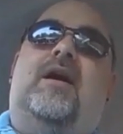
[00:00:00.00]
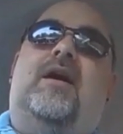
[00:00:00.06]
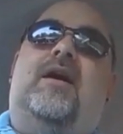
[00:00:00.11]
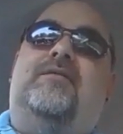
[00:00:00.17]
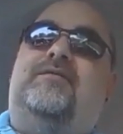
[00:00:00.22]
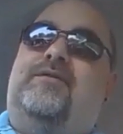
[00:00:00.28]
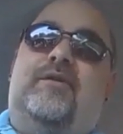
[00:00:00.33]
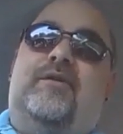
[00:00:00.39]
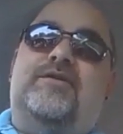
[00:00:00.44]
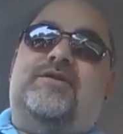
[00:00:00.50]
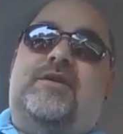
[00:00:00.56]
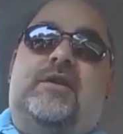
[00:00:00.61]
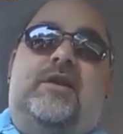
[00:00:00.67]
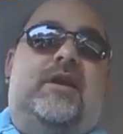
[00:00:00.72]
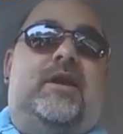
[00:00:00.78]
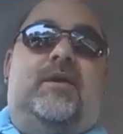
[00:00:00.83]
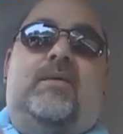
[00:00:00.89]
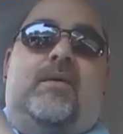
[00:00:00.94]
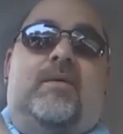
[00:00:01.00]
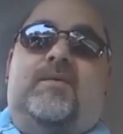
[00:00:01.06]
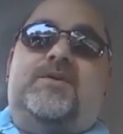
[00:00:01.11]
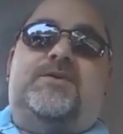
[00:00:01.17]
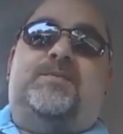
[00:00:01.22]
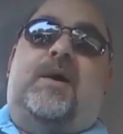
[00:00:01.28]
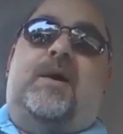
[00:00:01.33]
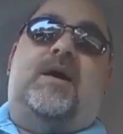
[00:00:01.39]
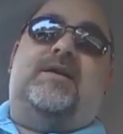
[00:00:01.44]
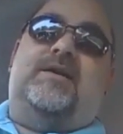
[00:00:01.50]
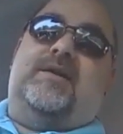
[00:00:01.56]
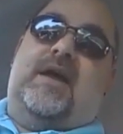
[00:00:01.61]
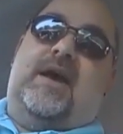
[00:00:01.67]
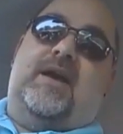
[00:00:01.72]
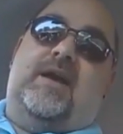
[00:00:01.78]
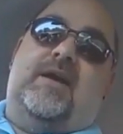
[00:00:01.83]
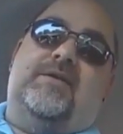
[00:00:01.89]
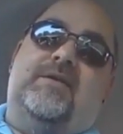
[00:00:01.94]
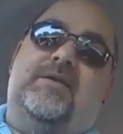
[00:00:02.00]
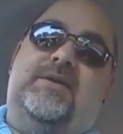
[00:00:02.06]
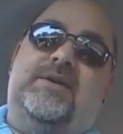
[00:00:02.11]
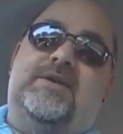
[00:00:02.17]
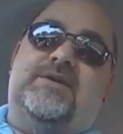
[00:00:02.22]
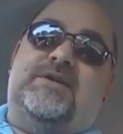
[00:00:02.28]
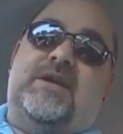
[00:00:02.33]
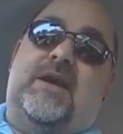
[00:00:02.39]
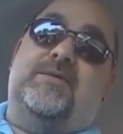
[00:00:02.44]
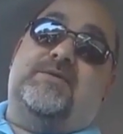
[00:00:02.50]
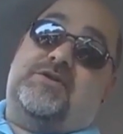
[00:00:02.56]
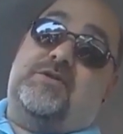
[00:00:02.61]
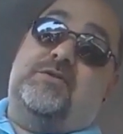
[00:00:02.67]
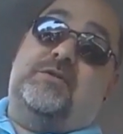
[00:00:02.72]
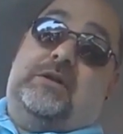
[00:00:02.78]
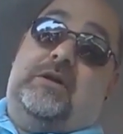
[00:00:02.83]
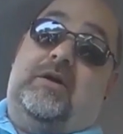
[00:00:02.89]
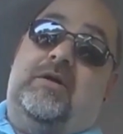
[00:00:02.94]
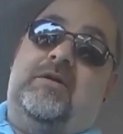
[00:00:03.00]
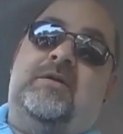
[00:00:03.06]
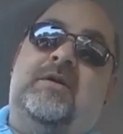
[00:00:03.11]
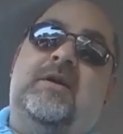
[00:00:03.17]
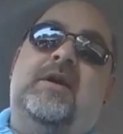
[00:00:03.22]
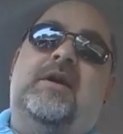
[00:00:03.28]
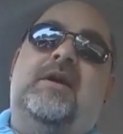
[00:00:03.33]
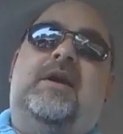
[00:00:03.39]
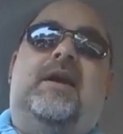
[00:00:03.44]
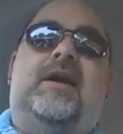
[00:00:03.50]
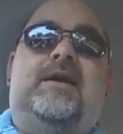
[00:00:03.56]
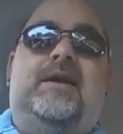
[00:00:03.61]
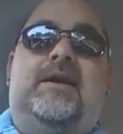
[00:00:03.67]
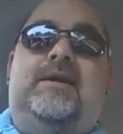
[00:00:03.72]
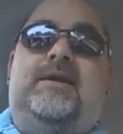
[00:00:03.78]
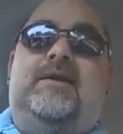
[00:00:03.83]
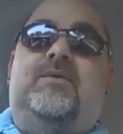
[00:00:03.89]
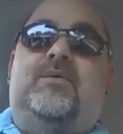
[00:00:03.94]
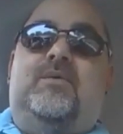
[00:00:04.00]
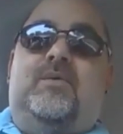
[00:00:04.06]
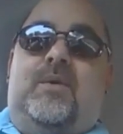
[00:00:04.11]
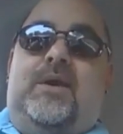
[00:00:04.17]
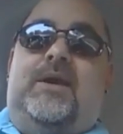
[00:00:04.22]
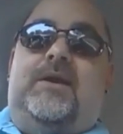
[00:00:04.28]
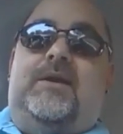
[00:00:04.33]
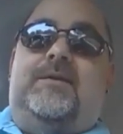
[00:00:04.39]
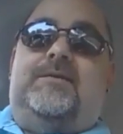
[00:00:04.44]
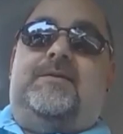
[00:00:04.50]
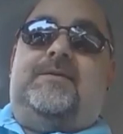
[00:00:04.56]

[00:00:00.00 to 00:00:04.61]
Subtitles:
unfortunately he won't respond to that other than to say it was too long and he didn't read